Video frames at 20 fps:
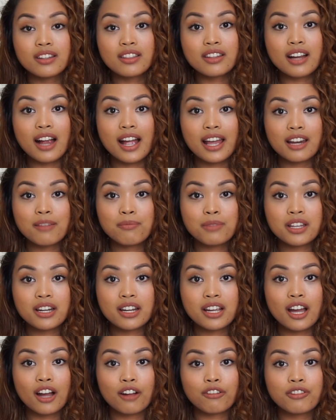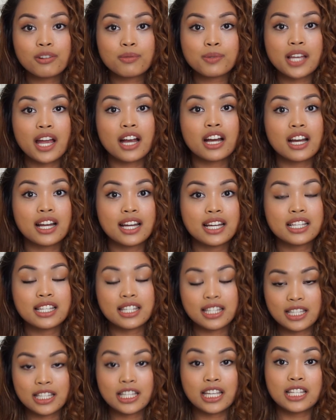other item that I got from Zara is
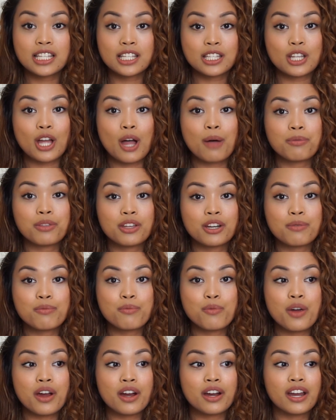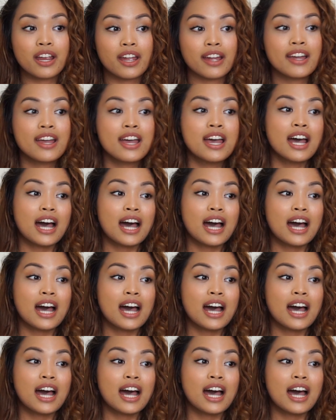this top that I'm wearing.